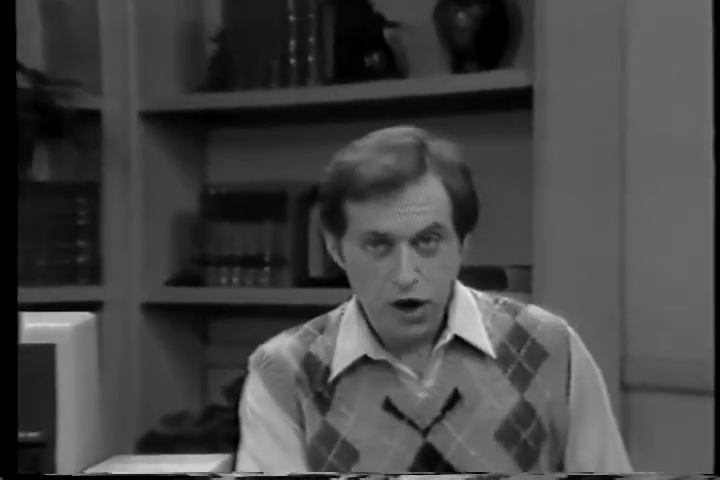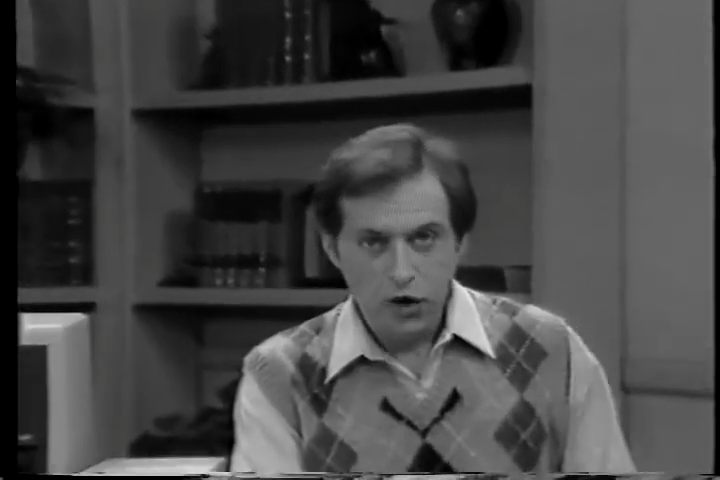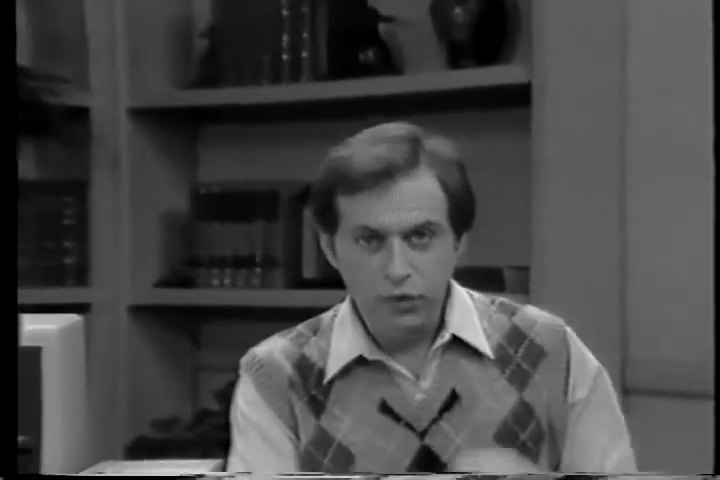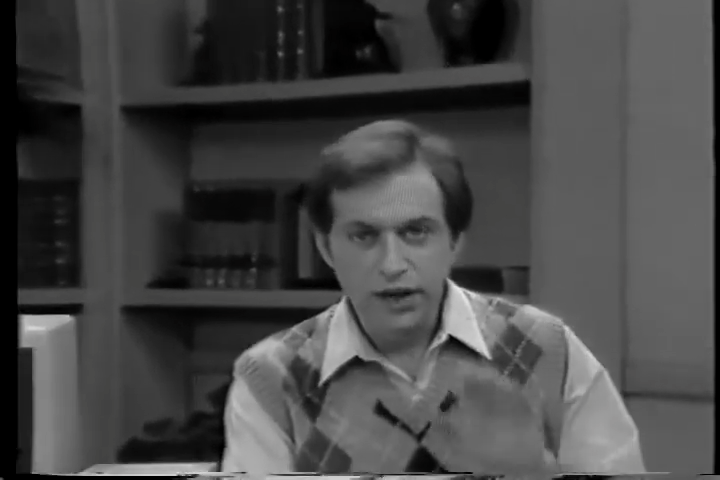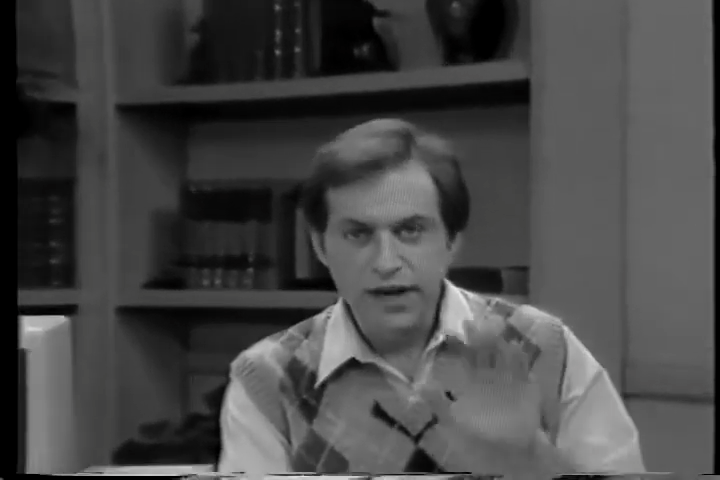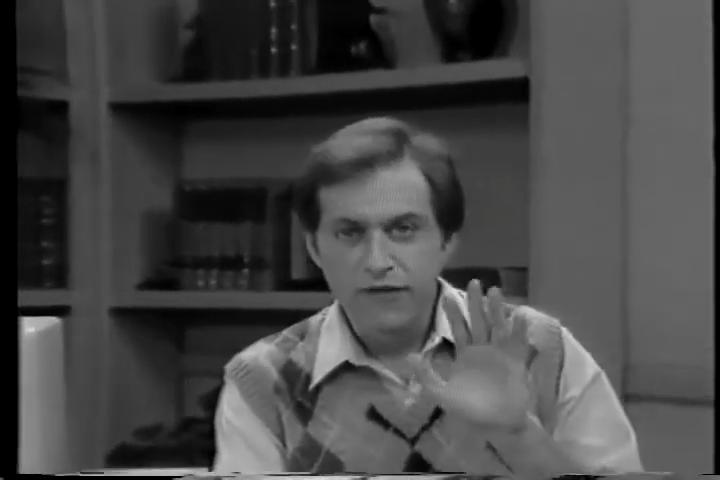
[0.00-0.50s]

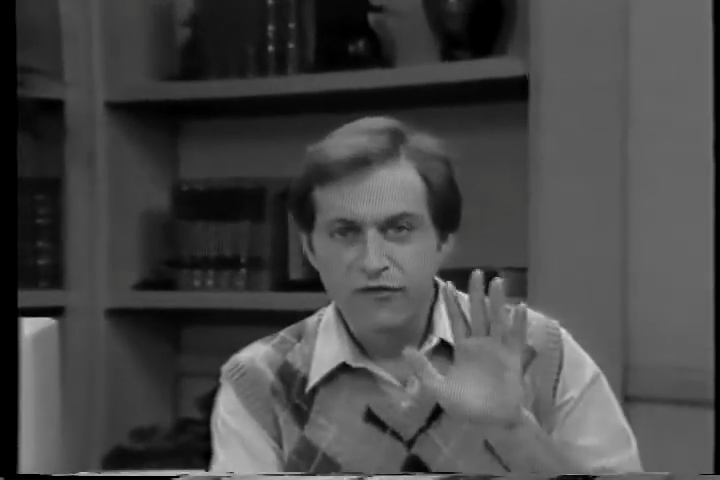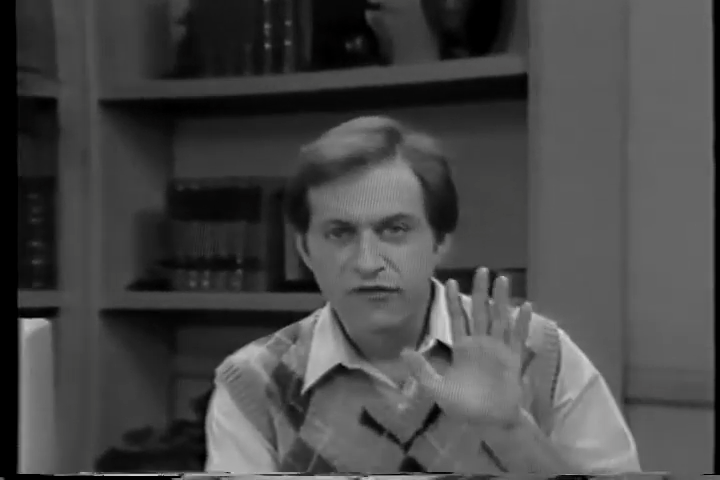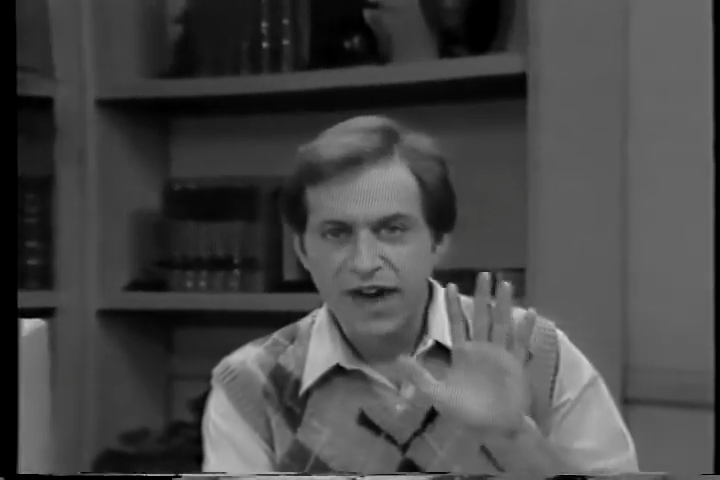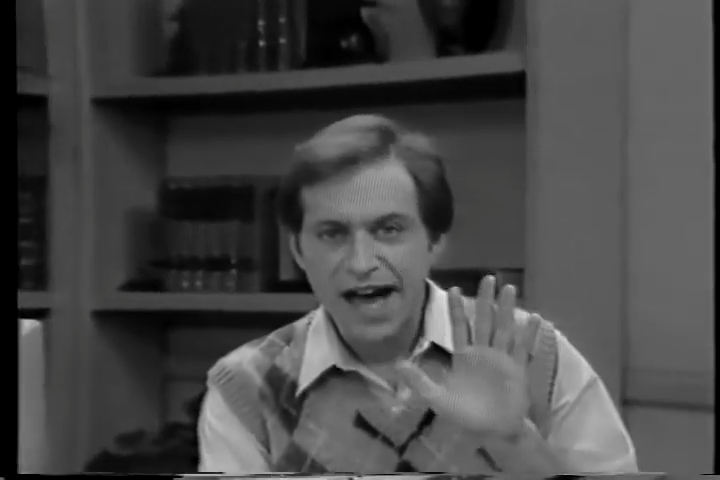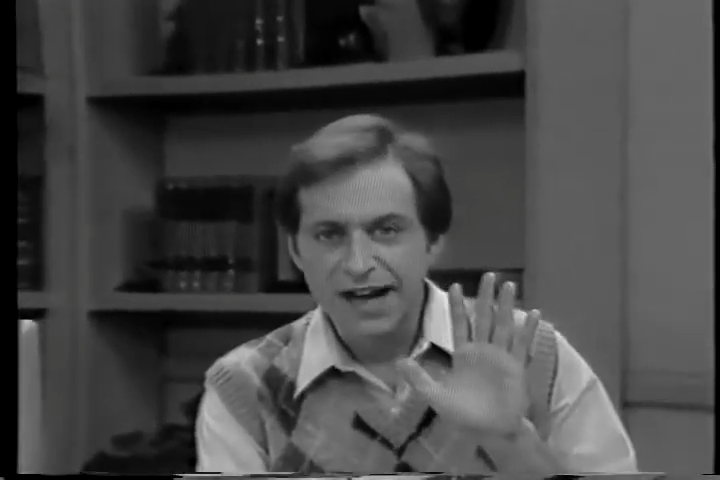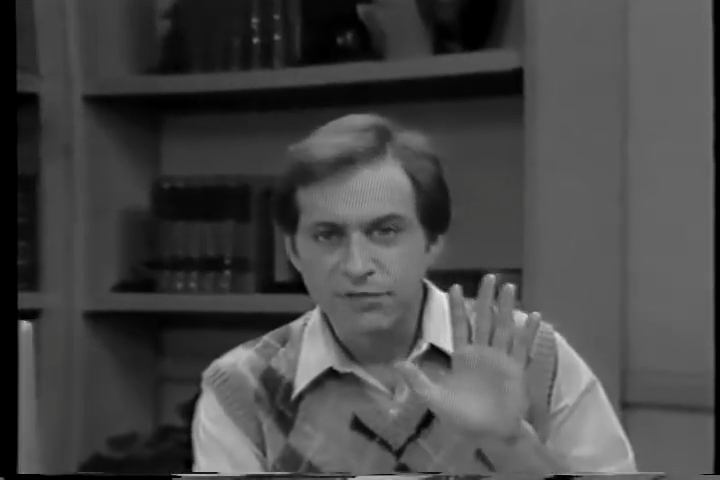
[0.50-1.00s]
only
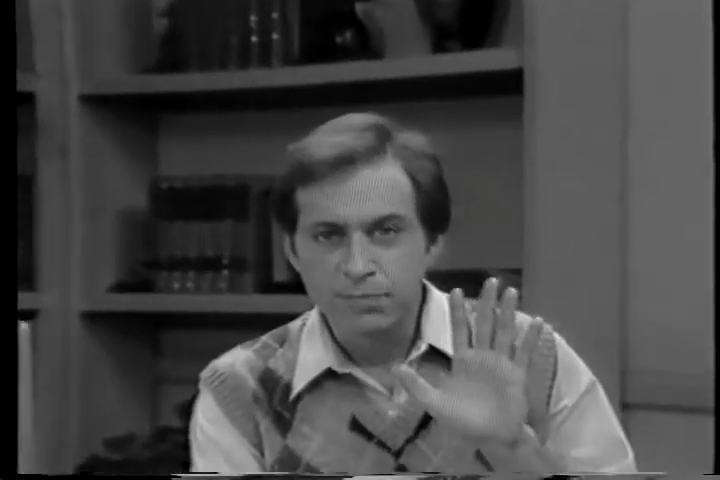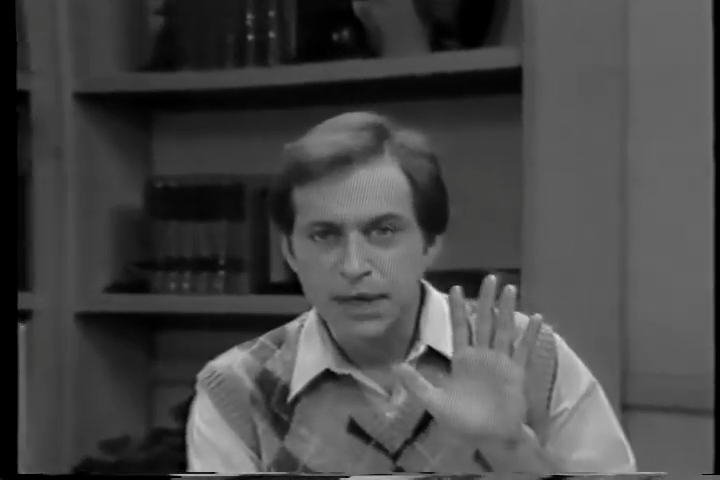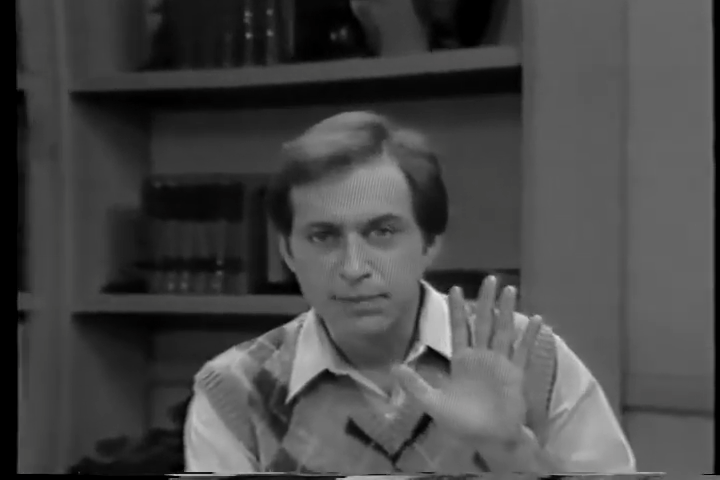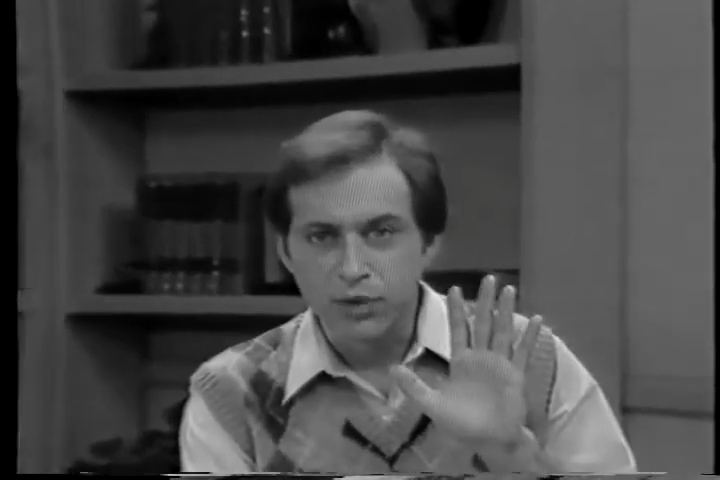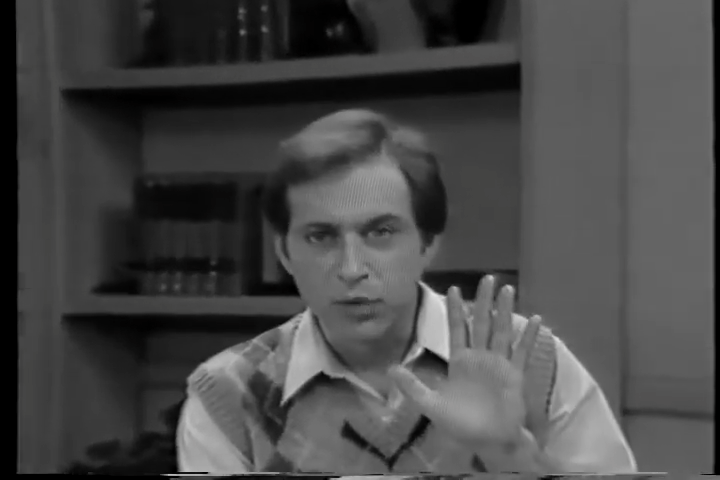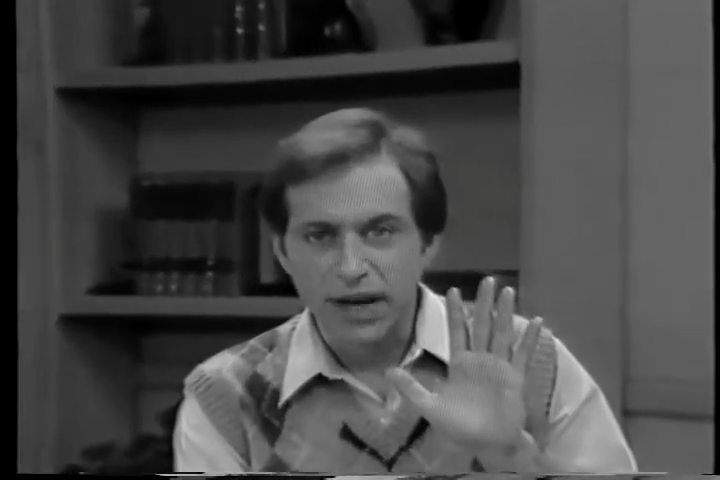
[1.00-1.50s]
5
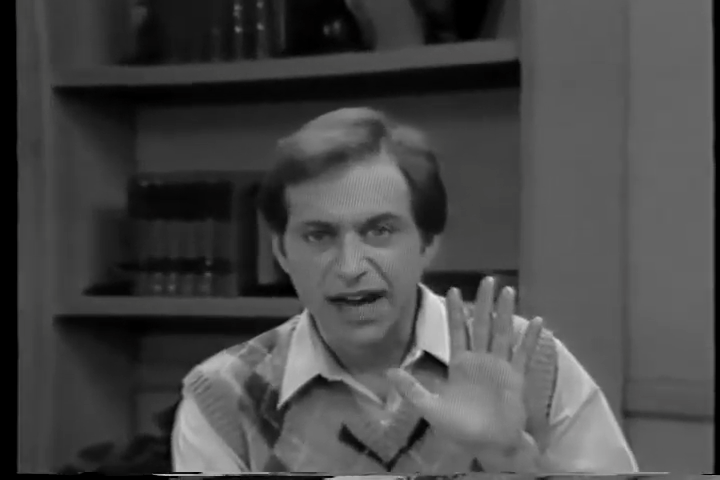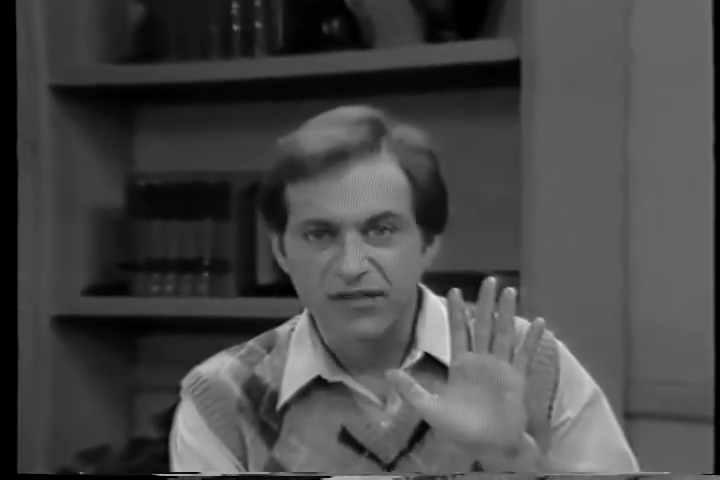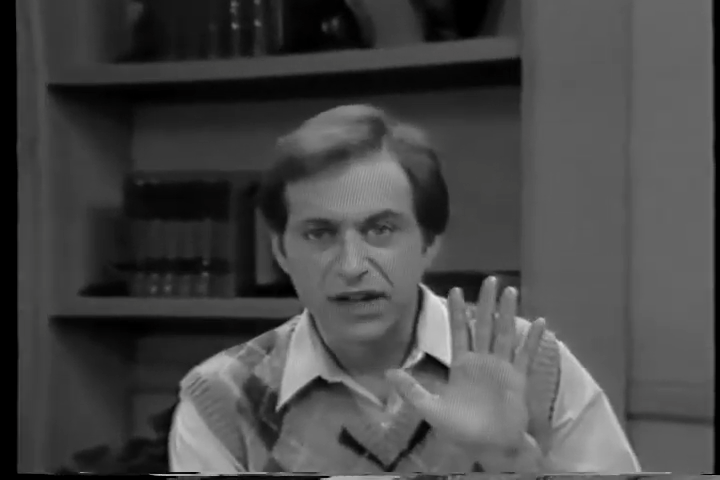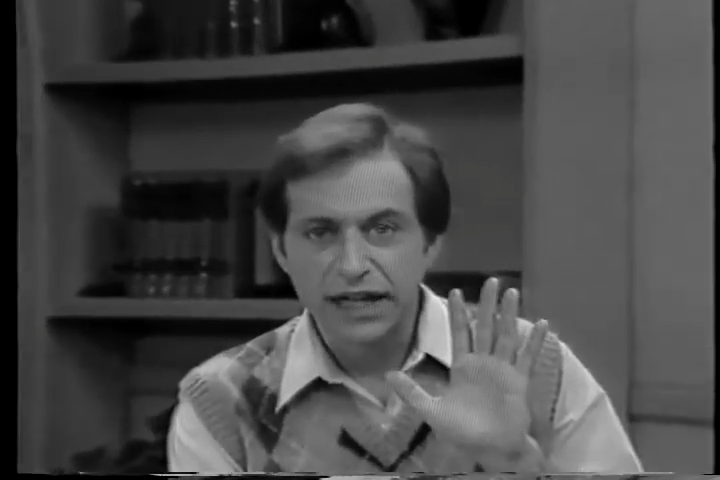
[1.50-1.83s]
people will have